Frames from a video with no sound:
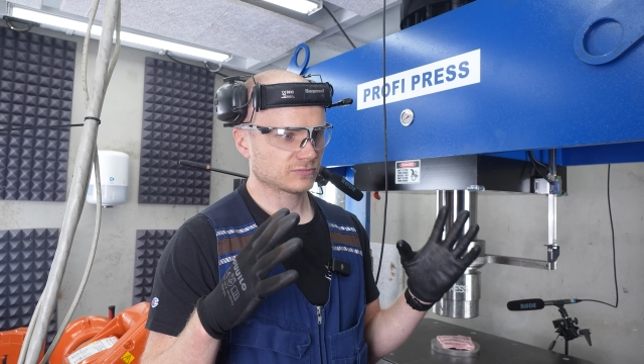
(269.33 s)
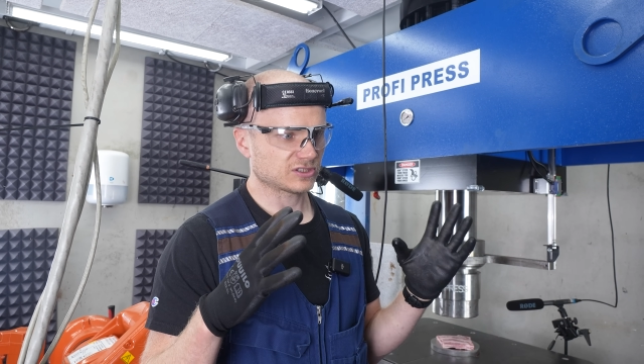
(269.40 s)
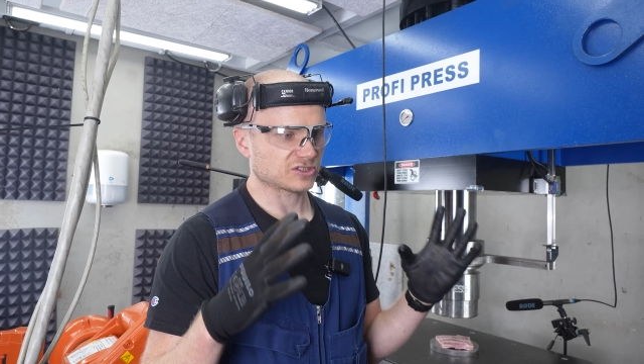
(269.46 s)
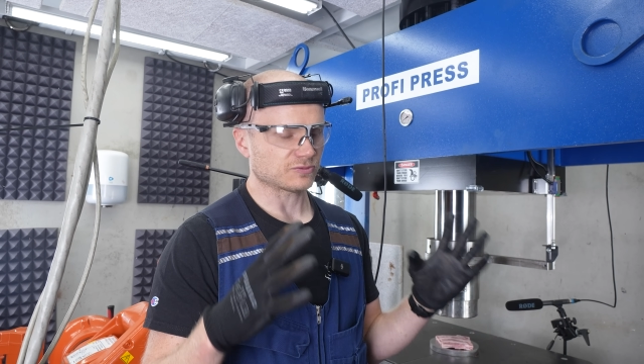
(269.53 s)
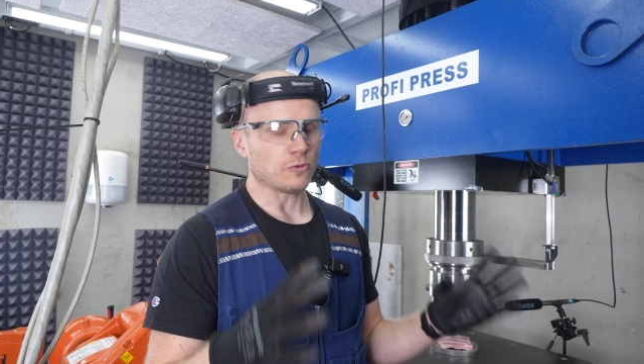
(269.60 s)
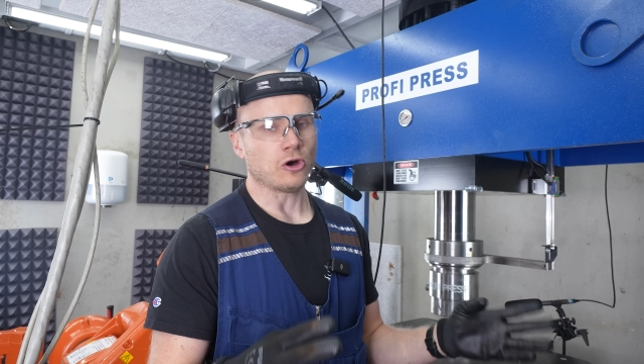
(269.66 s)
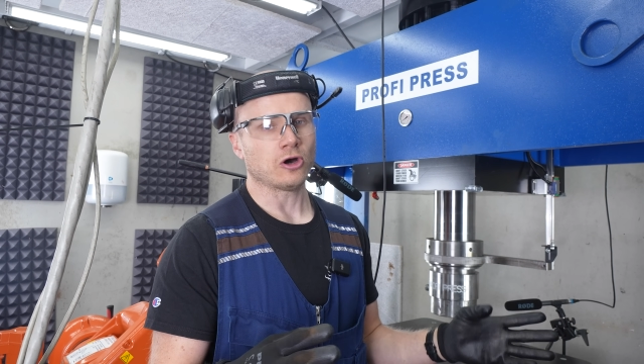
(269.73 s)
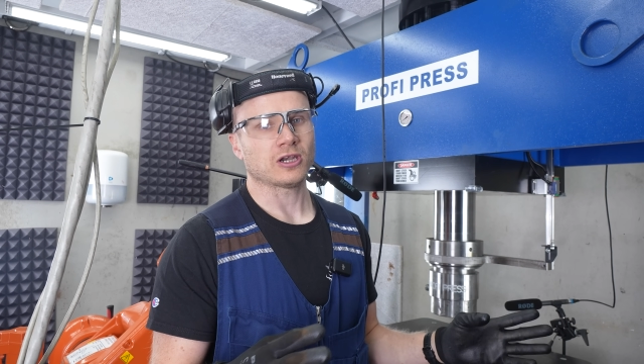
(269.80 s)
the
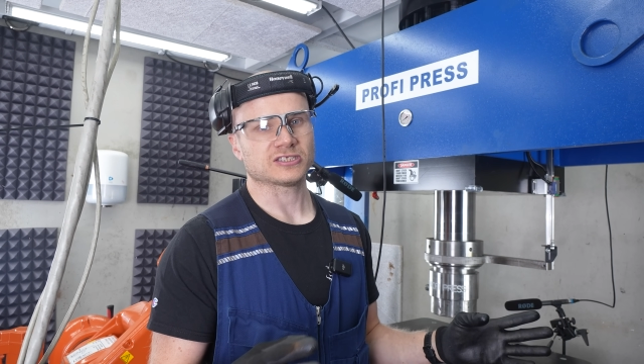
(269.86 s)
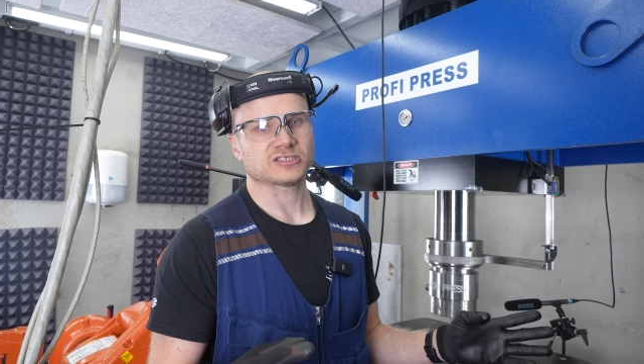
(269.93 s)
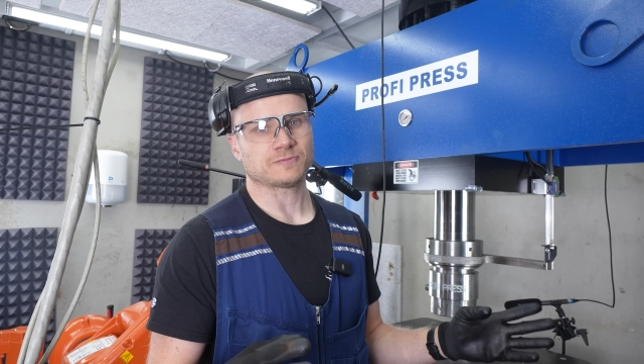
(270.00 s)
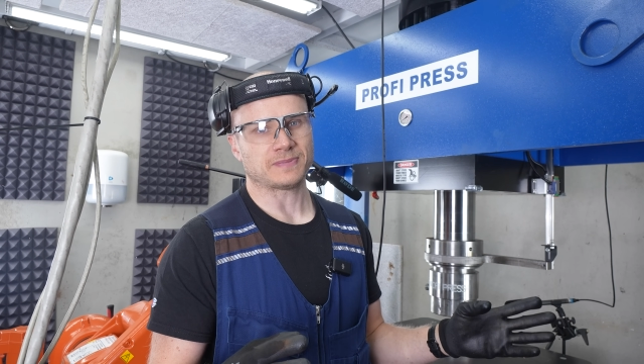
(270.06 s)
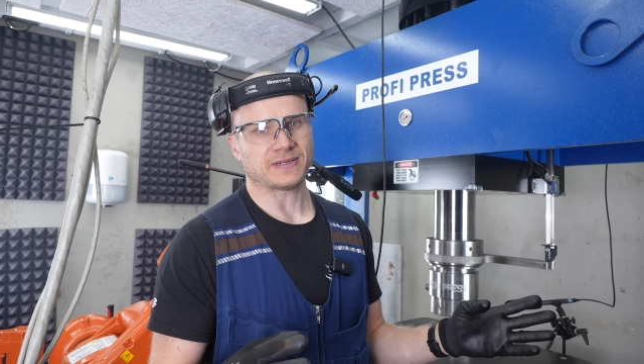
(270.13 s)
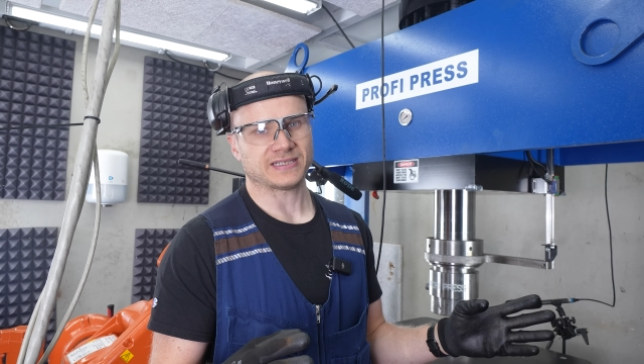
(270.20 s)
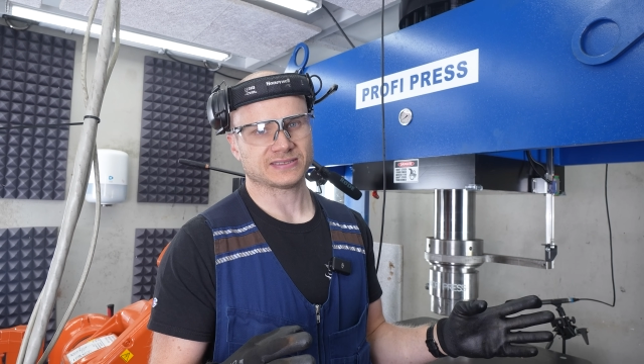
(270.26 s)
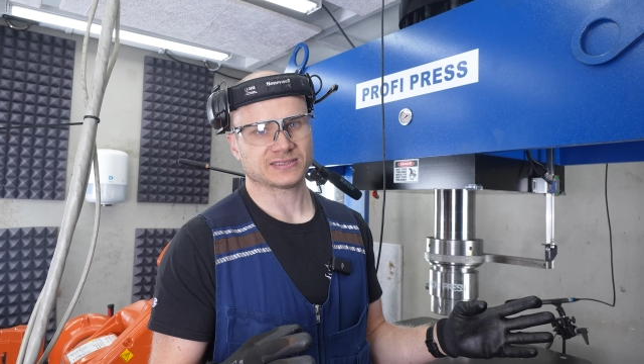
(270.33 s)

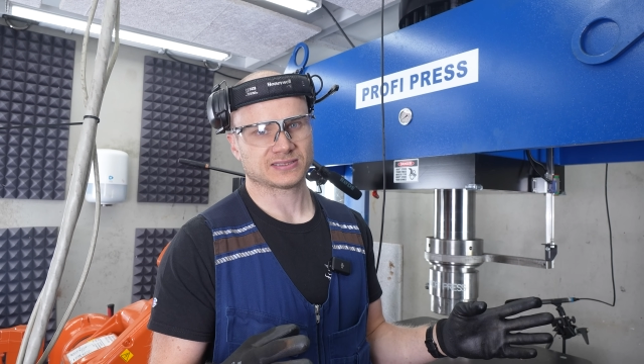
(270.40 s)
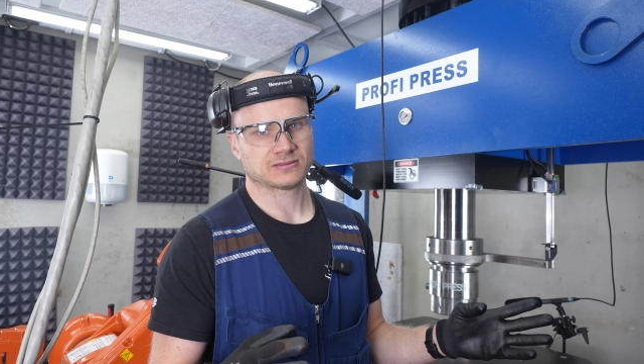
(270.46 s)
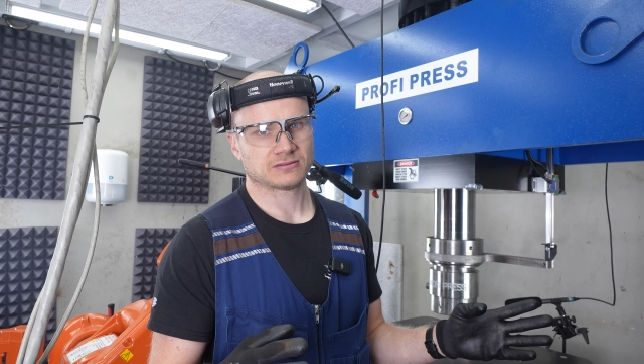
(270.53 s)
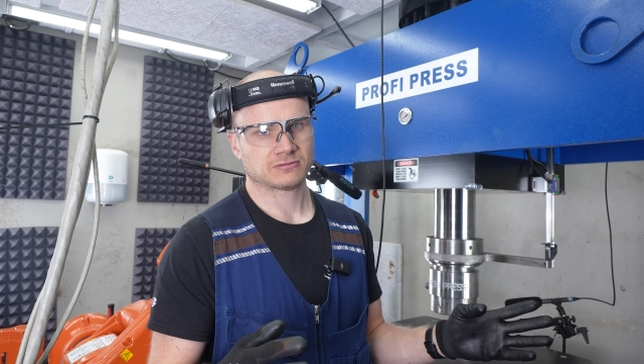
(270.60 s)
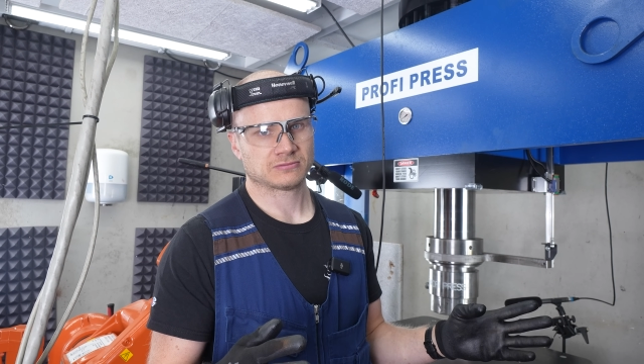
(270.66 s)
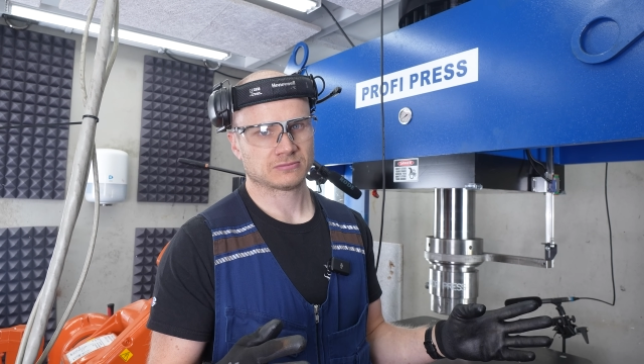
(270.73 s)
smallest press,